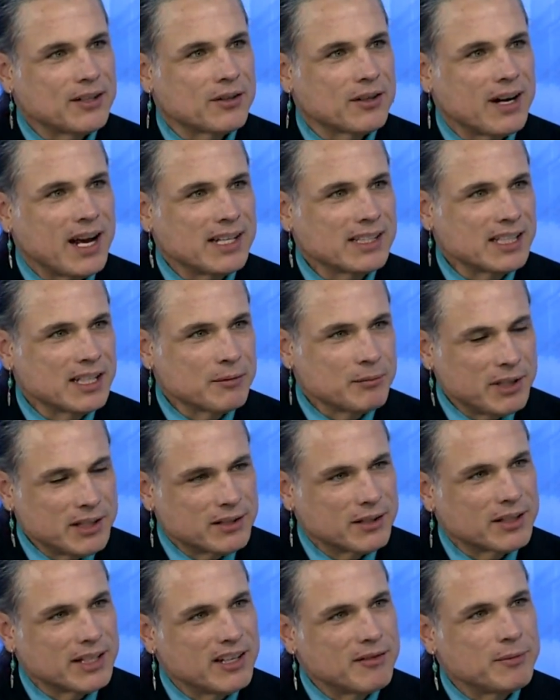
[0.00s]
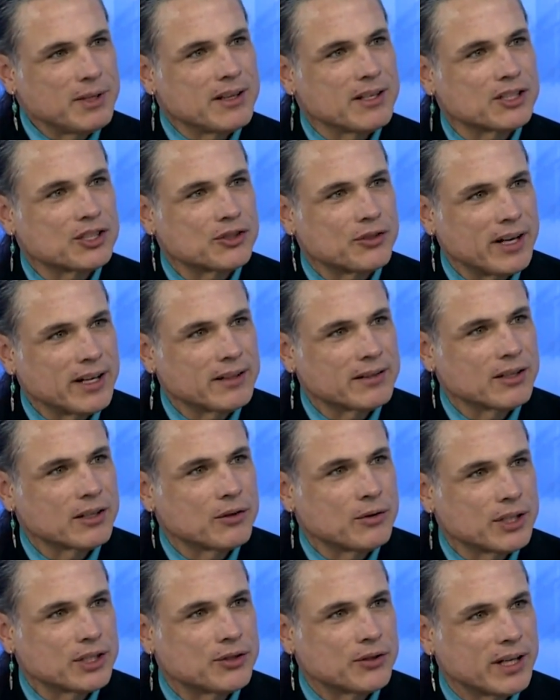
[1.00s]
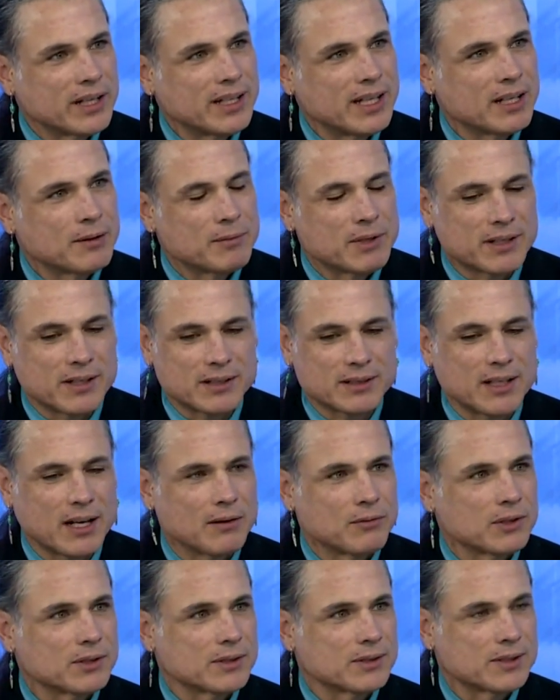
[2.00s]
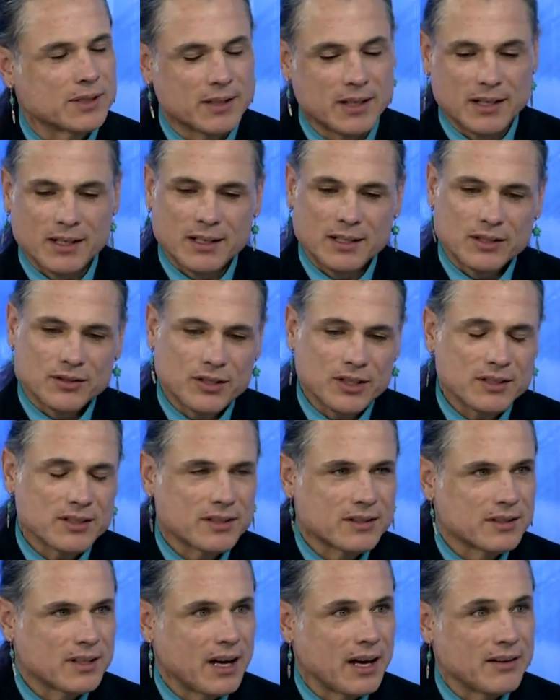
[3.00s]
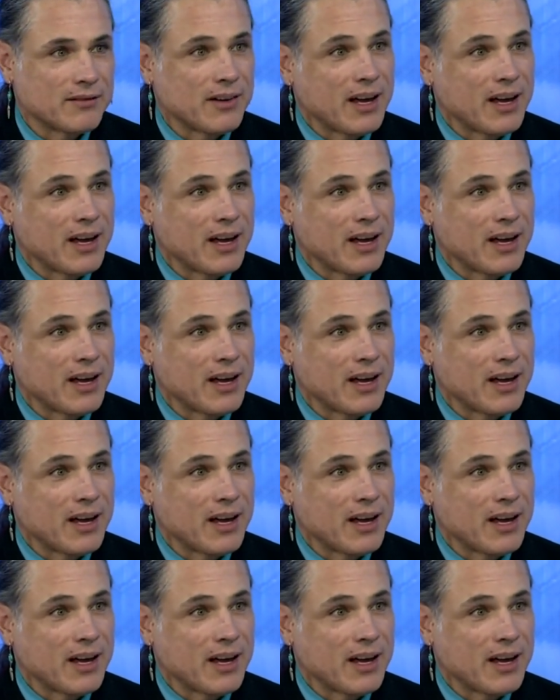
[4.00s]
or asking me to give me the strength to quit drinking because I was just, I've